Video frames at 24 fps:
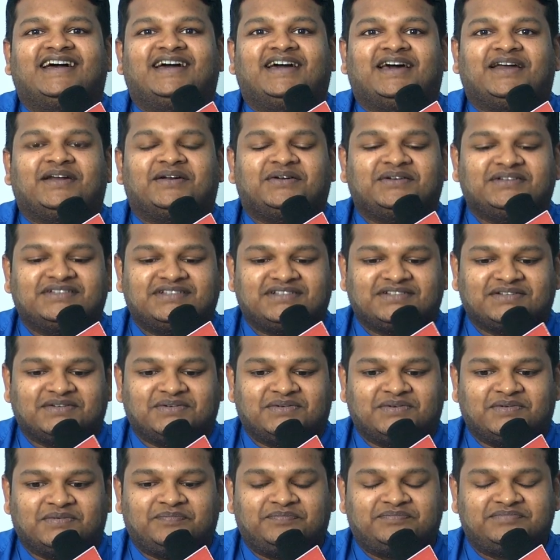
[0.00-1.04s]
and
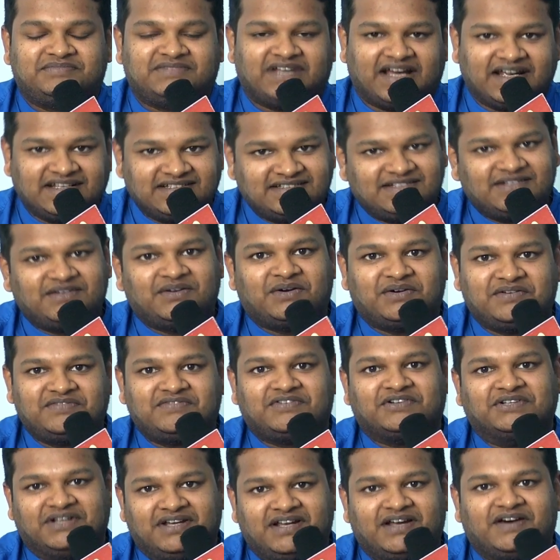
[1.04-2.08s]
also thanks a lot
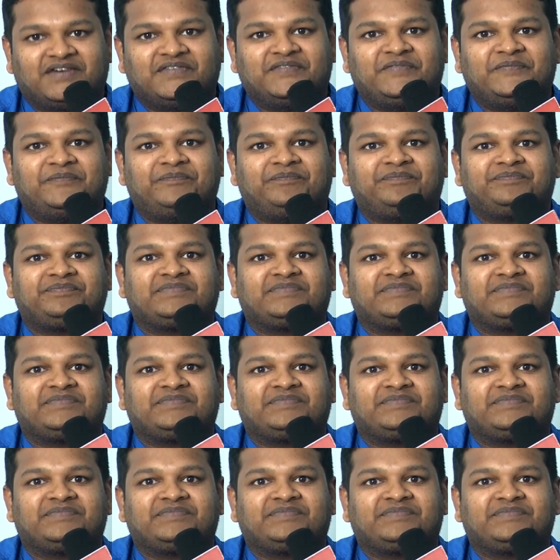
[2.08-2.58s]
for the love.